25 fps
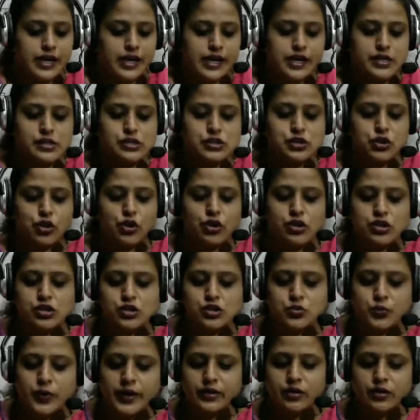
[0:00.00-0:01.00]
His
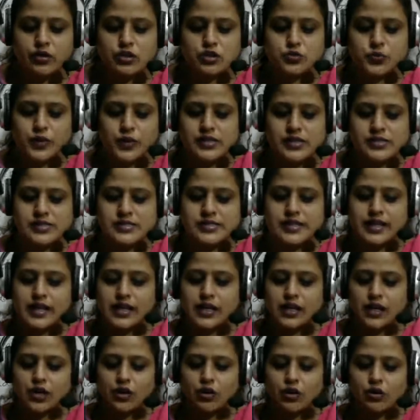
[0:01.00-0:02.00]
doors, windows were
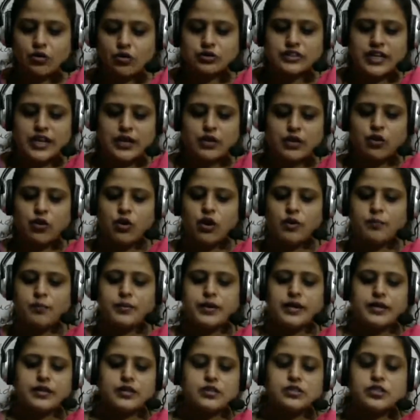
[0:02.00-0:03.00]
still closed, and no
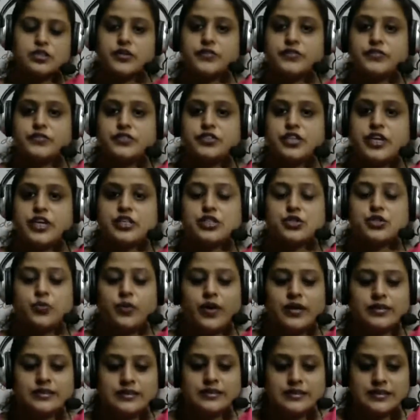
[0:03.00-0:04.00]
appearance of change
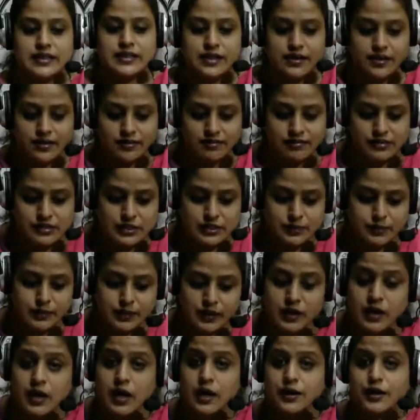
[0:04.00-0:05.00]
was visible.